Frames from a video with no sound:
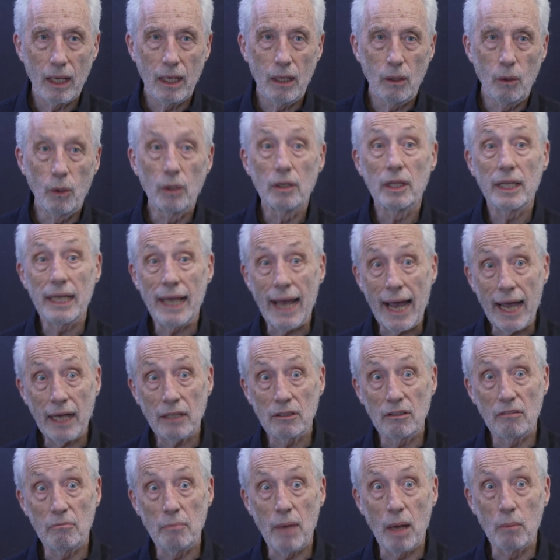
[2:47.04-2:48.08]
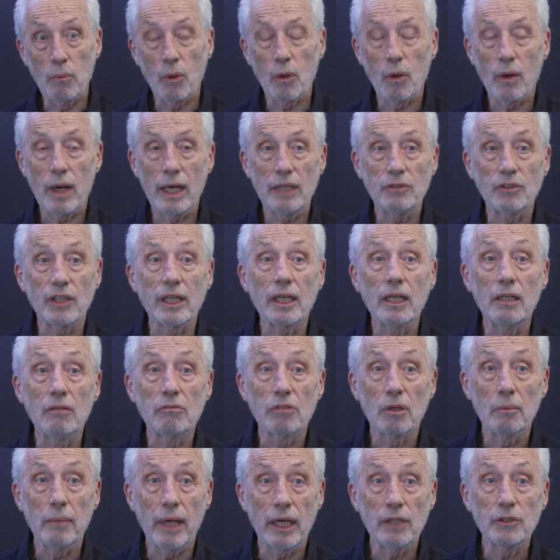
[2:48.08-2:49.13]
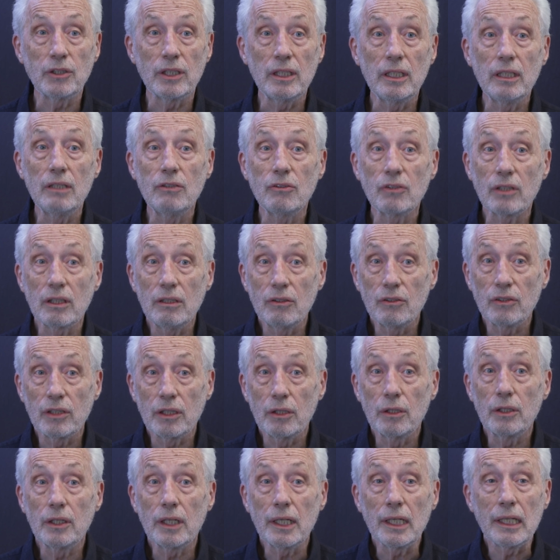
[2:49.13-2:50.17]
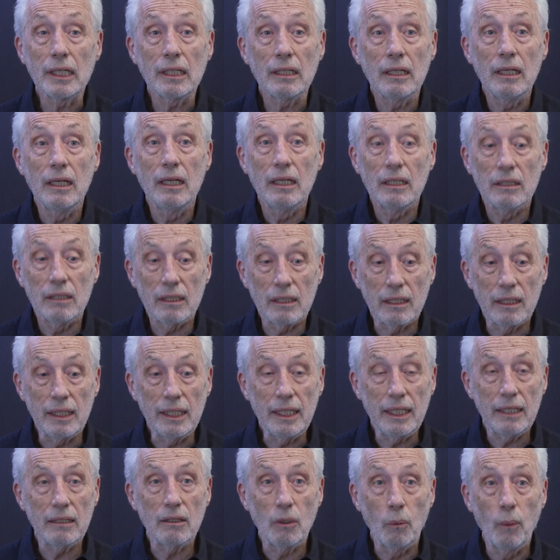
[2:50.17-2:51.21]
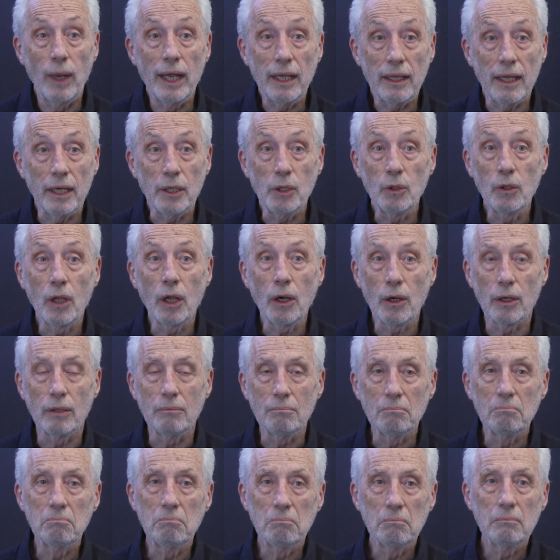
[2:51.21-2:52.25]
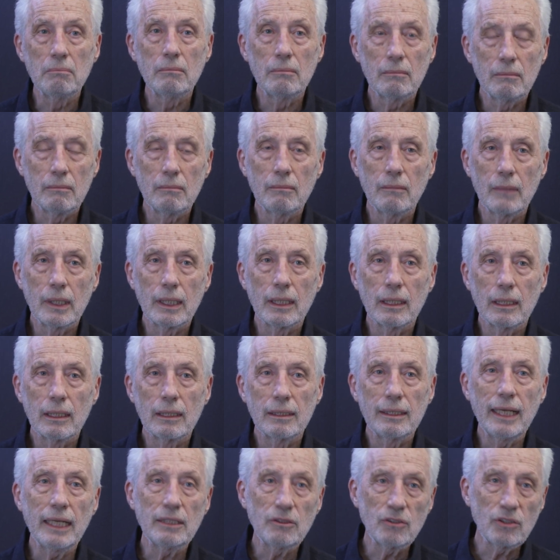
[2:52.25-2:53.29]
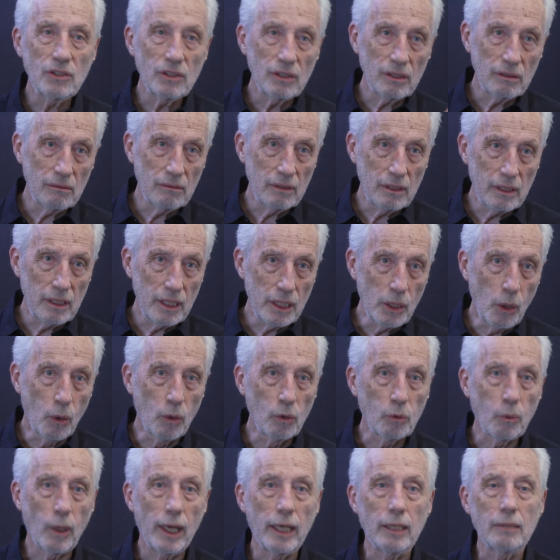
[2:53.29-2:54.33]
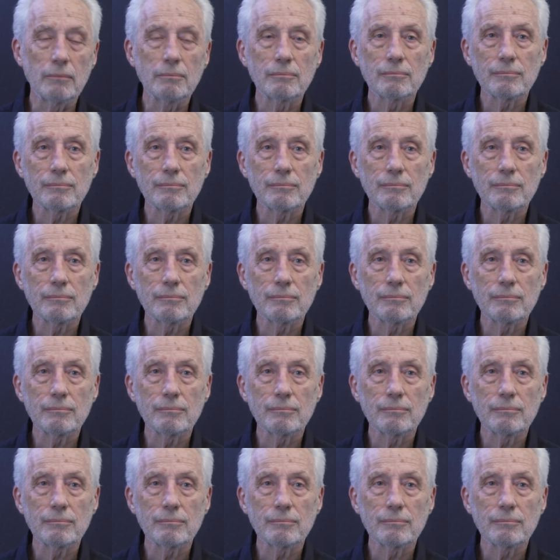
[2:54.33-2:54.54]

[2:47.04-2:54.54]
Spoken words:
Or the act of memorizing information is considered the way that you learn. That's the old way.